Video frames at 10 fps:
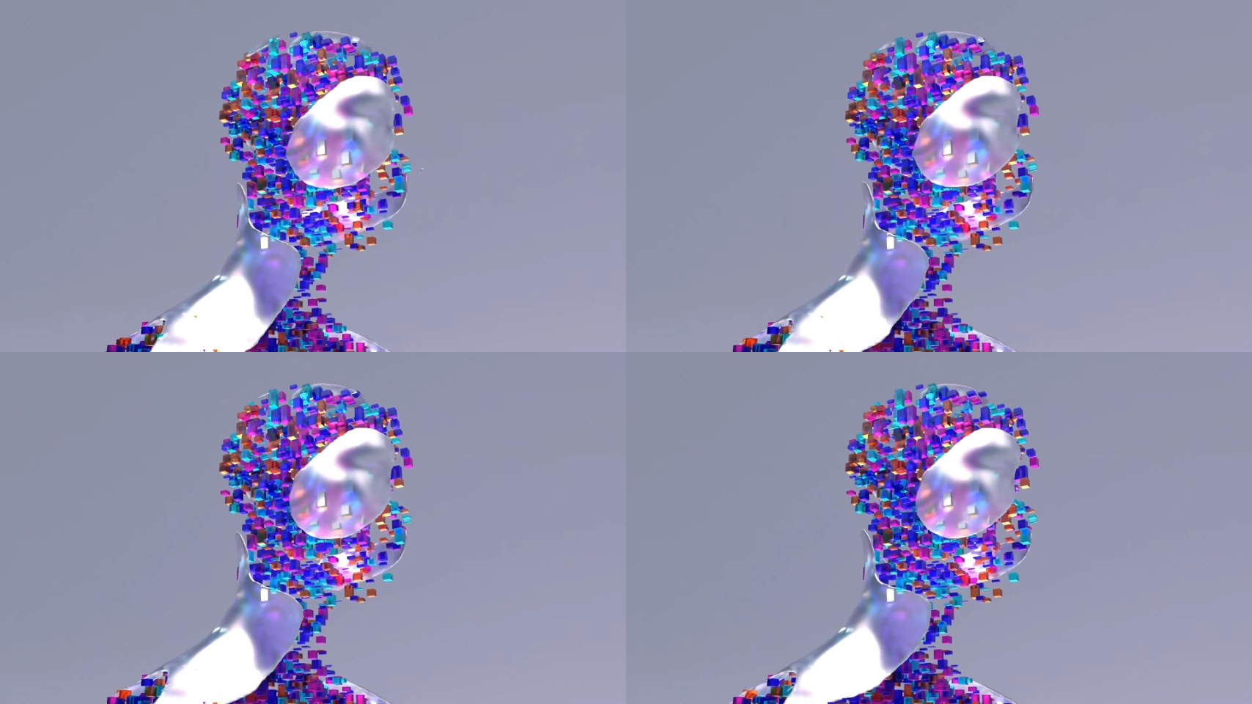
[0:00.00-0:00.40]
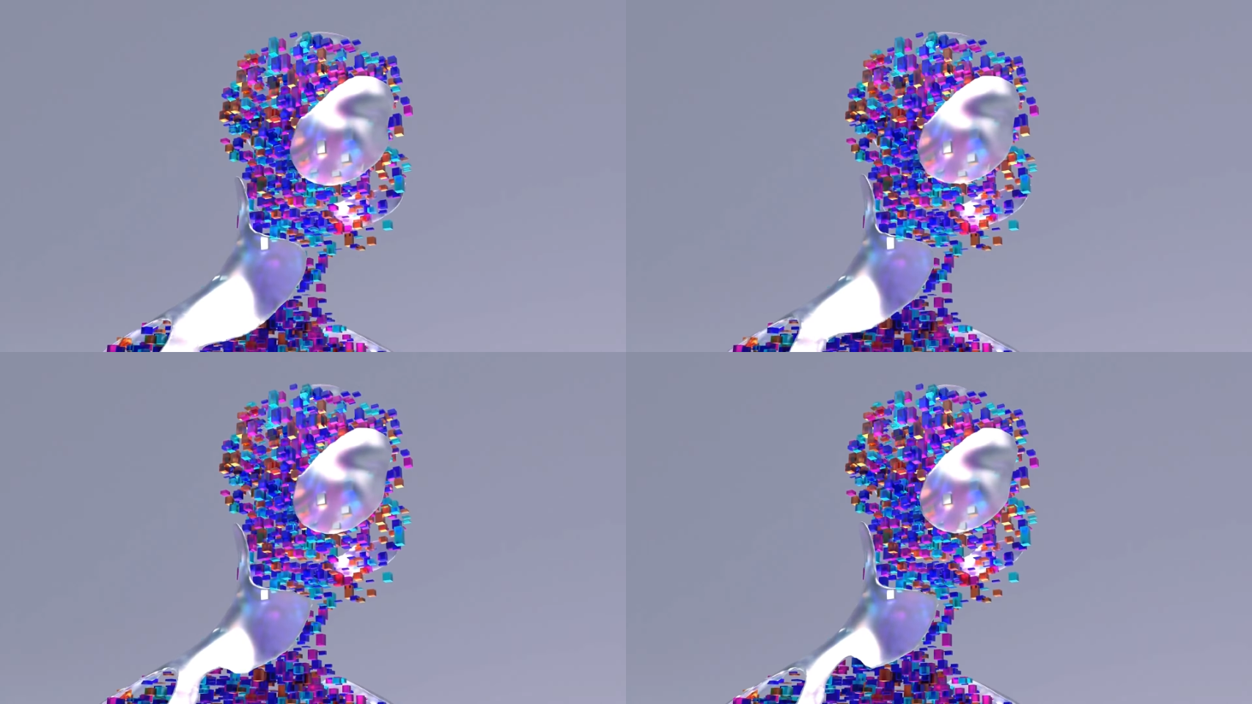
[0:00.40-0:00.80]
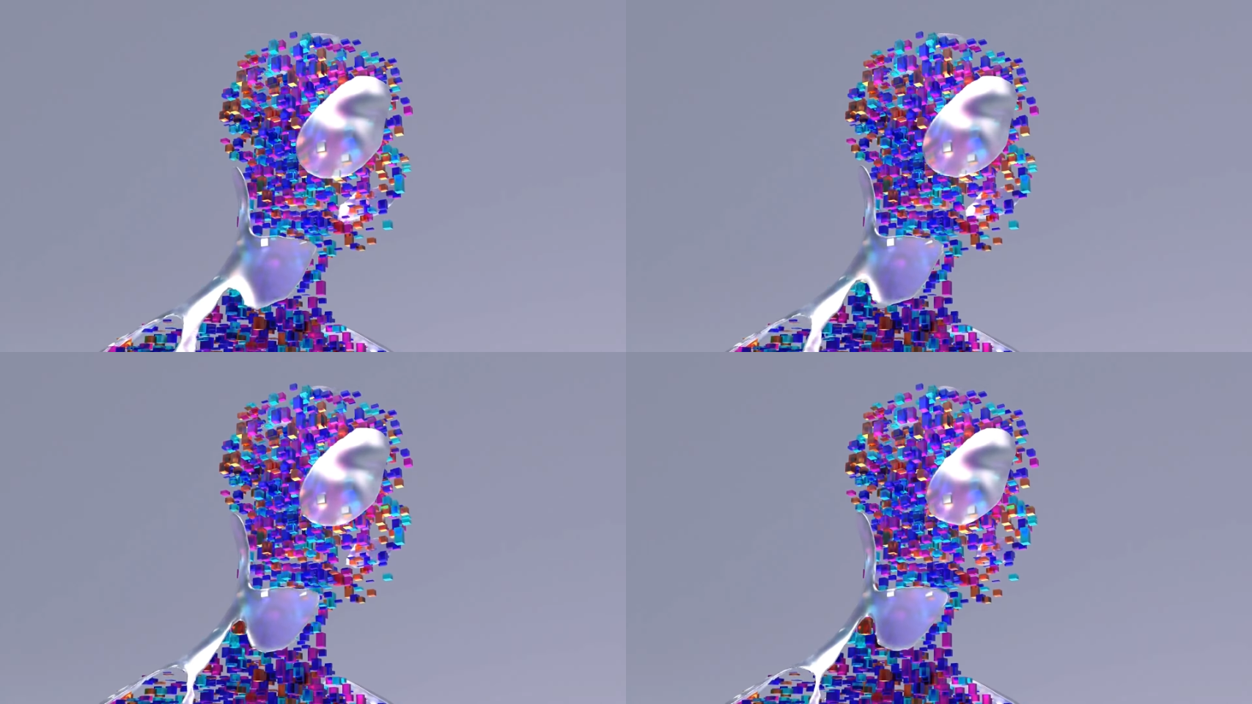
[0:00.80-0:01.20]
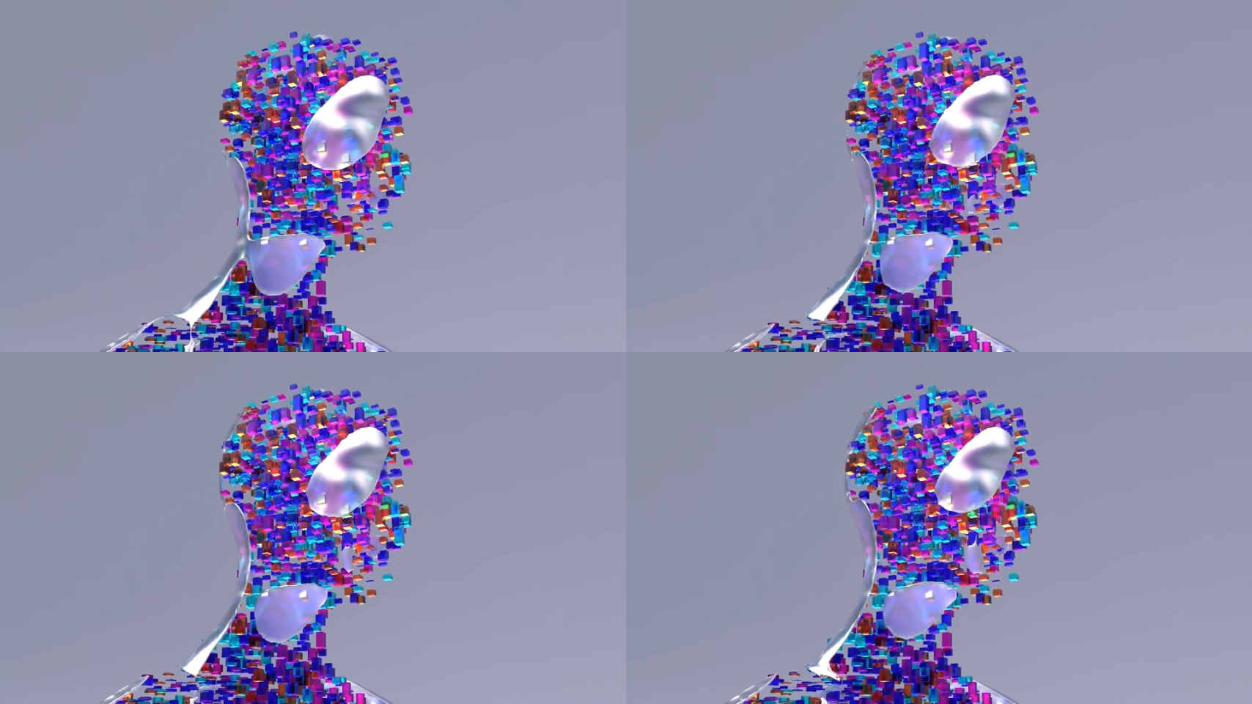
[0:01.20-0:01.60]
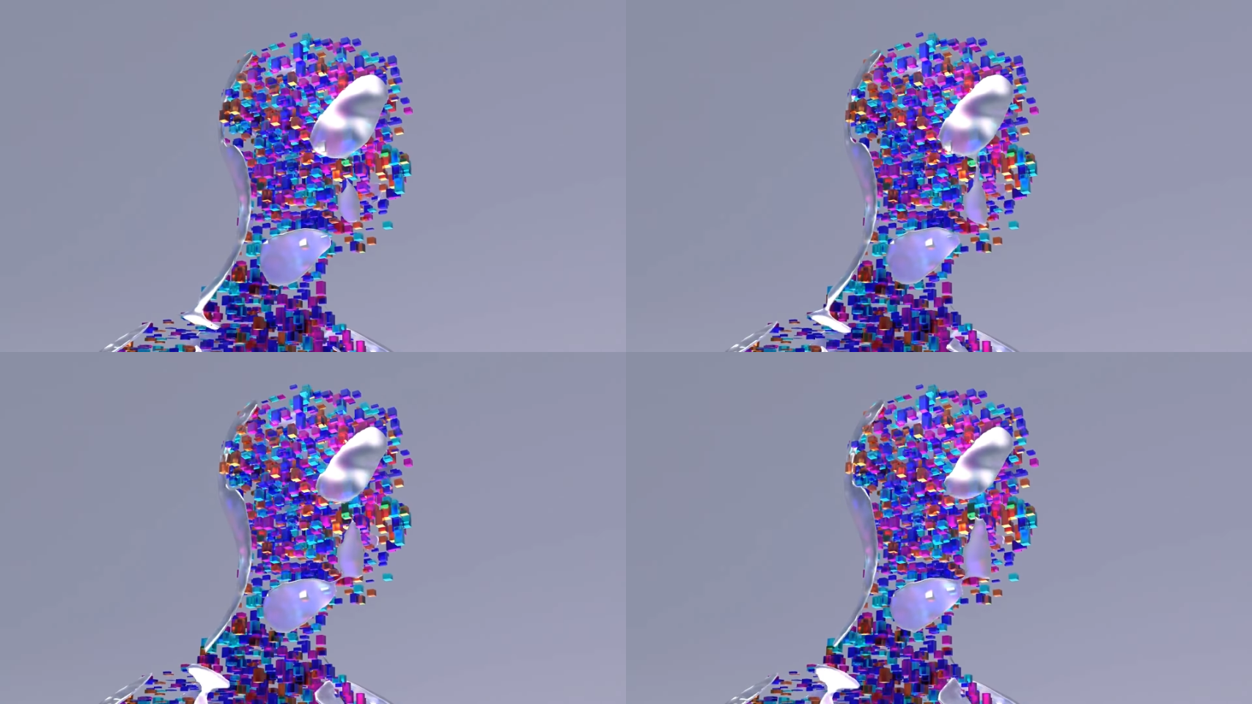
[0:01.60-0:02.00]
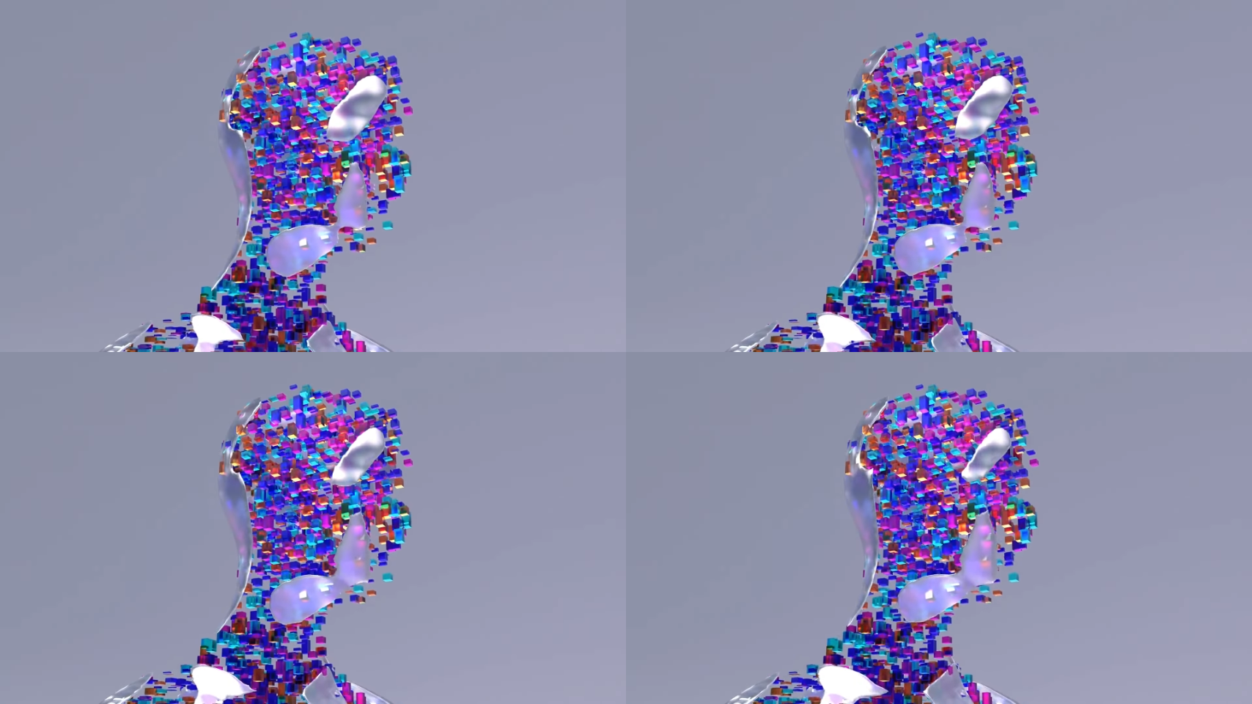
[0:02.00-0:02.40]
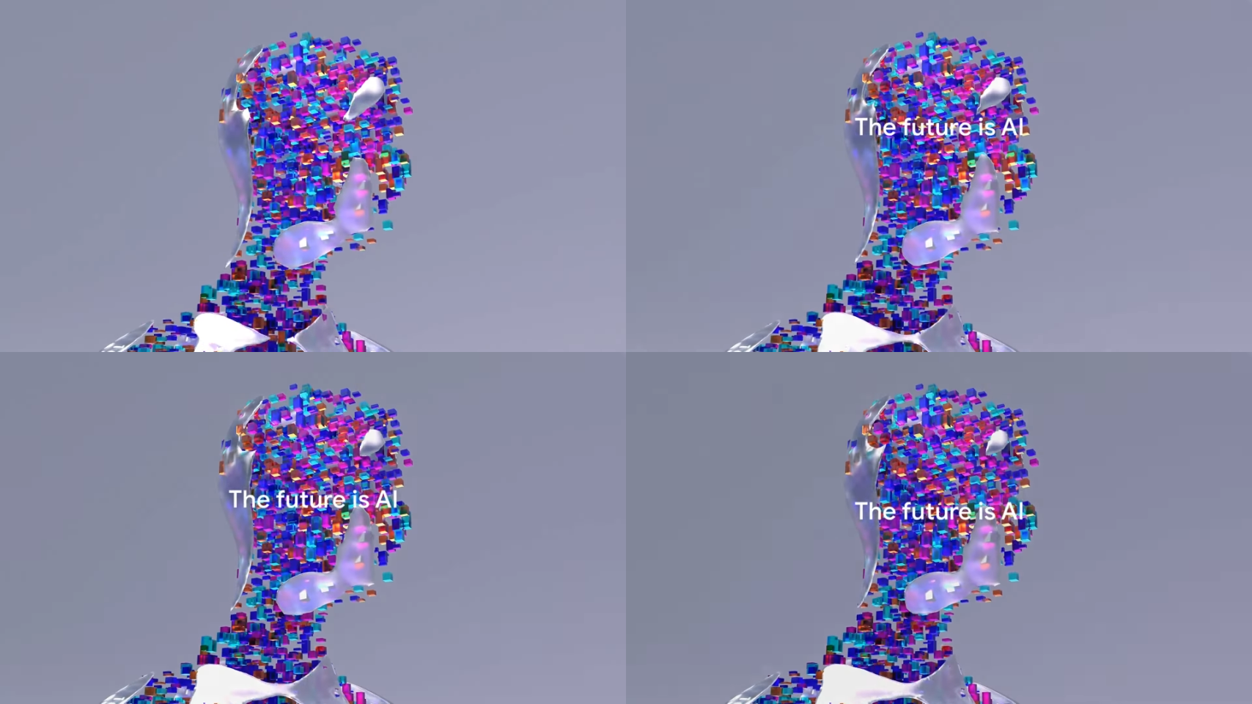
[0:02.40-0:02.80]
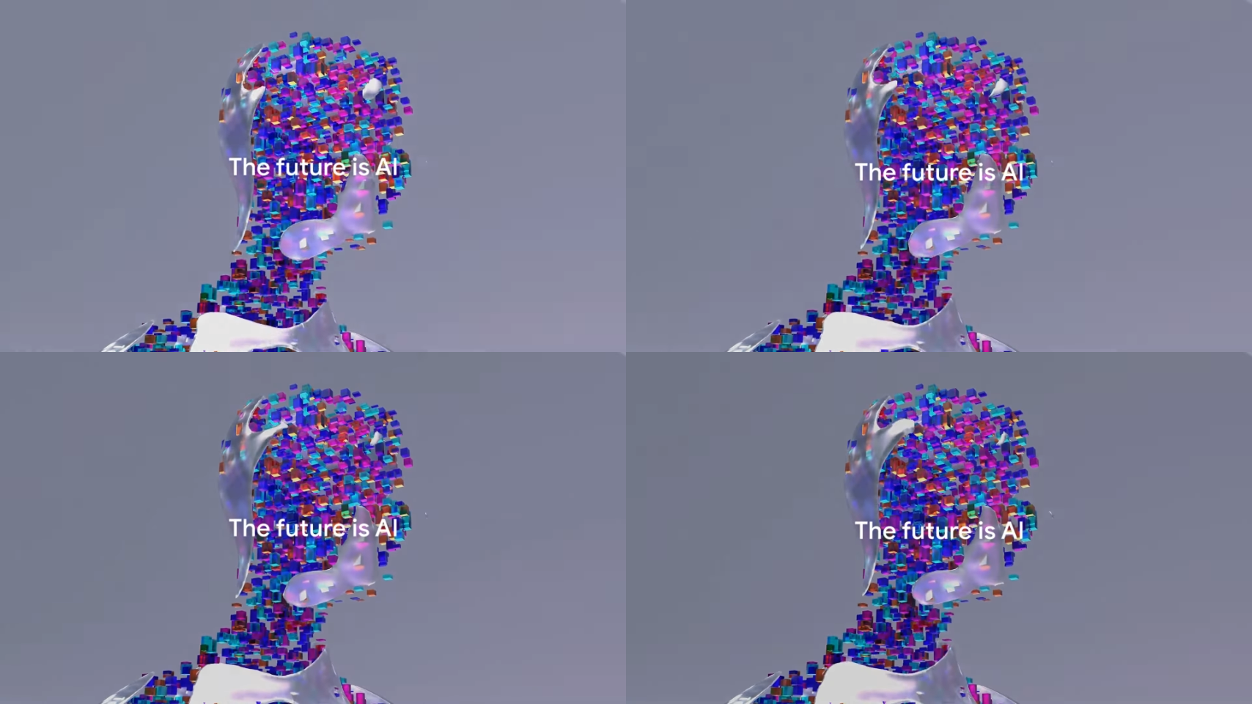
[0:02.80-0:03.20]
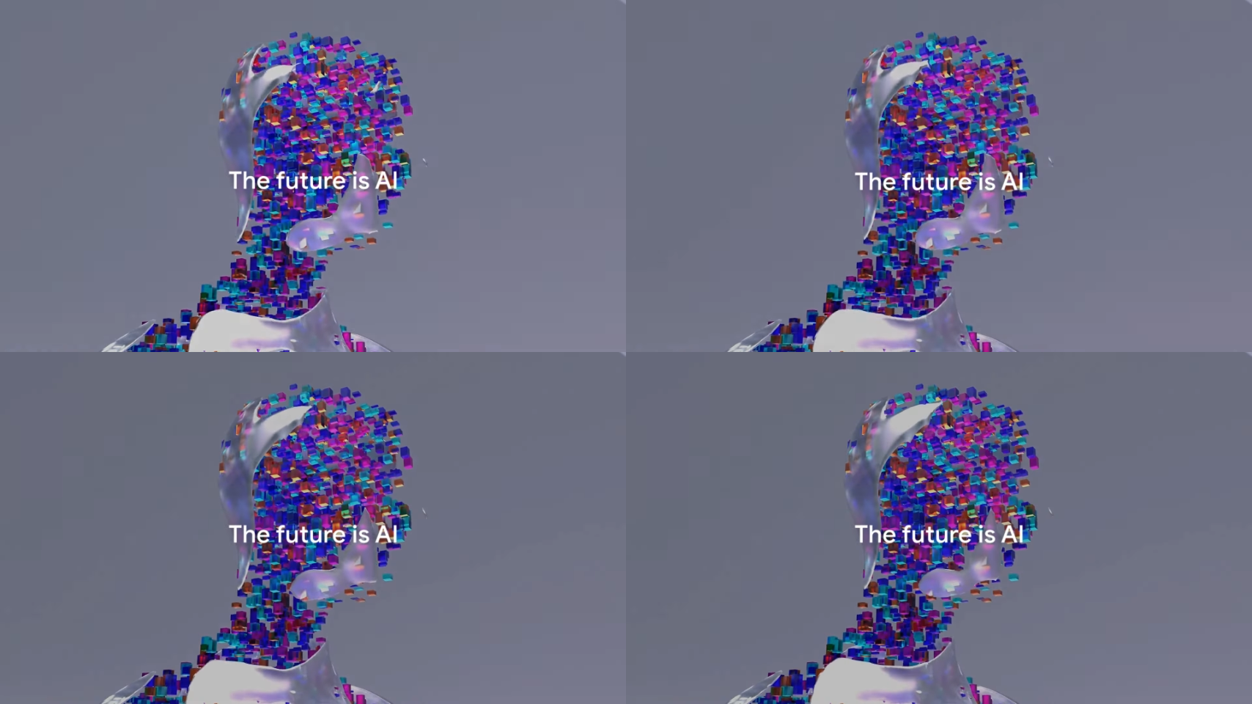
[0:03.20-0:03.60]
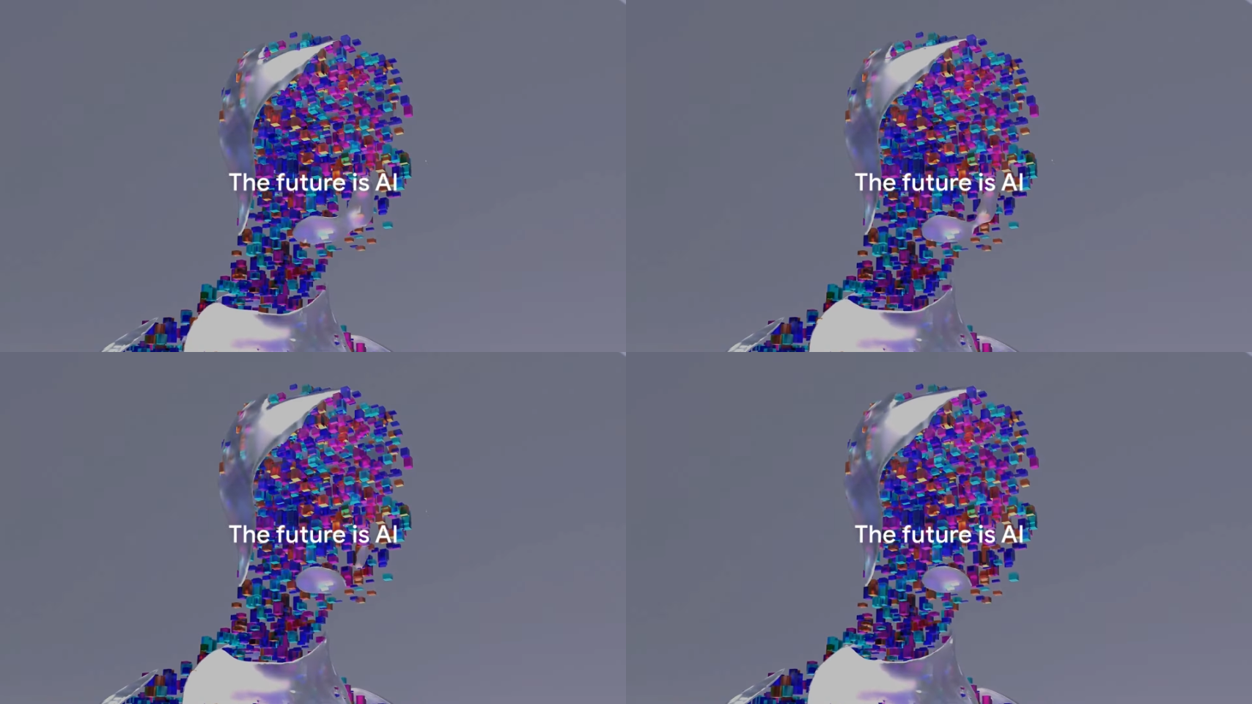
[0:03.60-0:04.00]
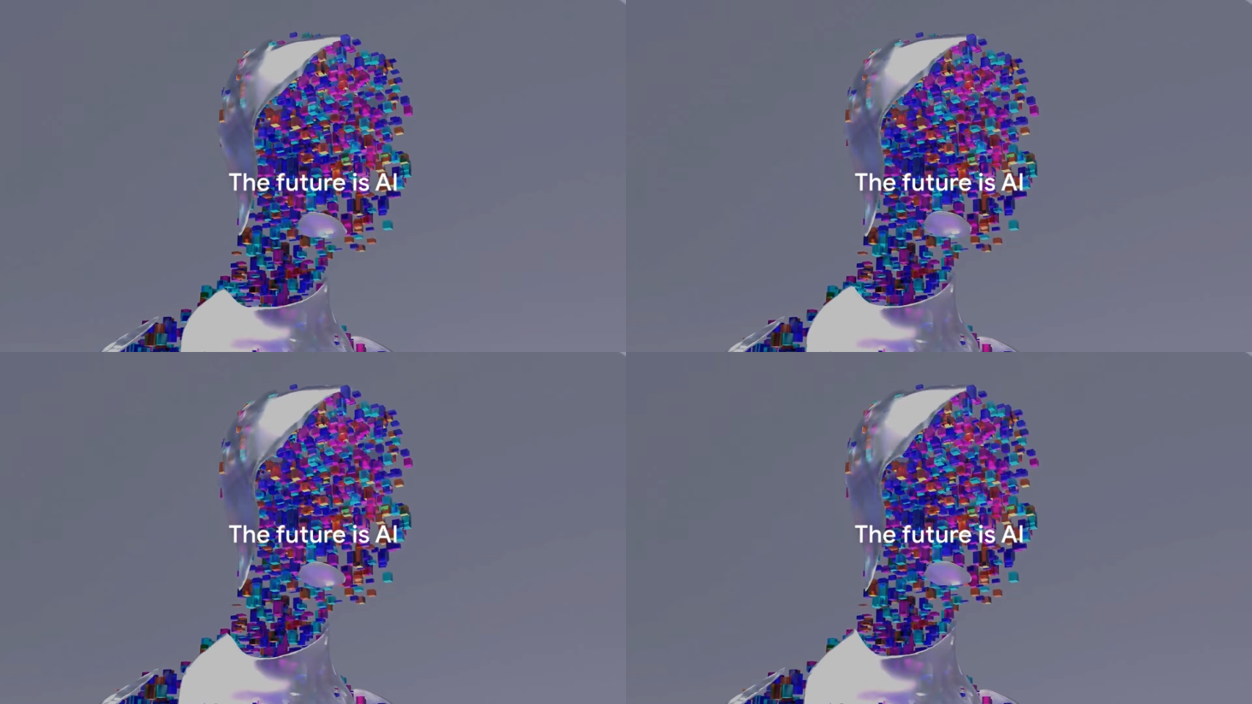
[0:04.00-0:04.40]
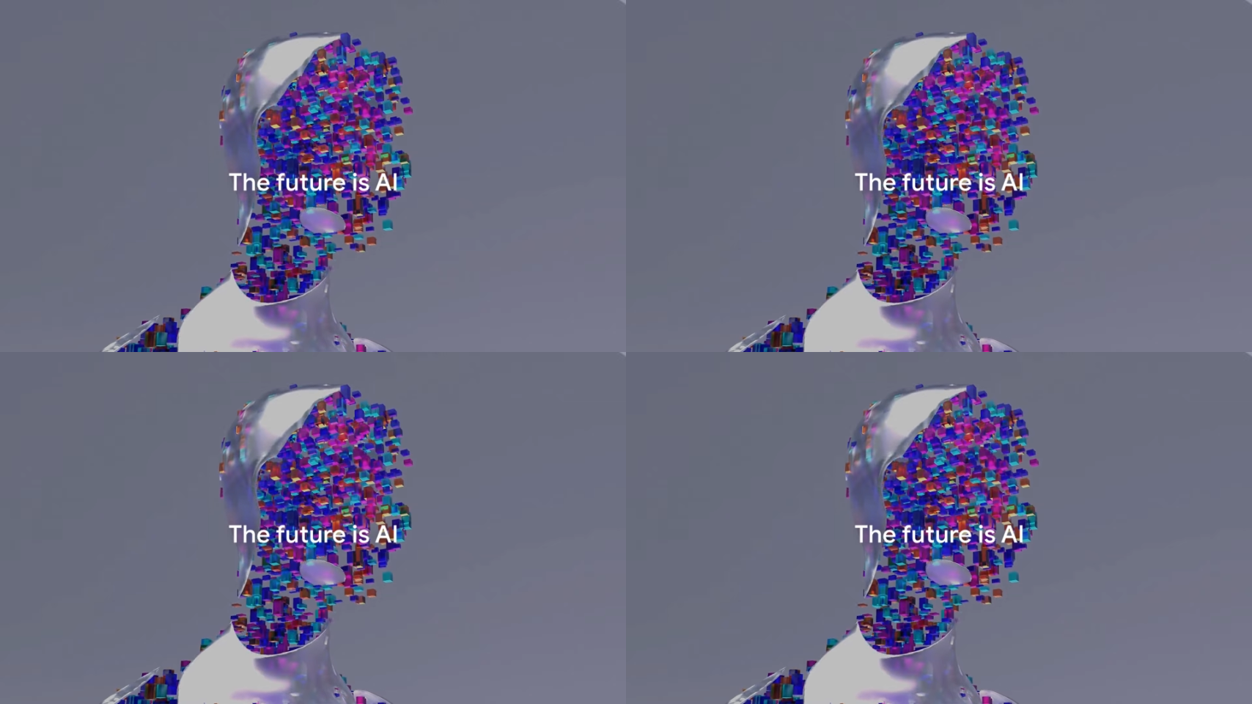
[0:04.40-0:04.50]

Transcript: [unreadable: no face in view]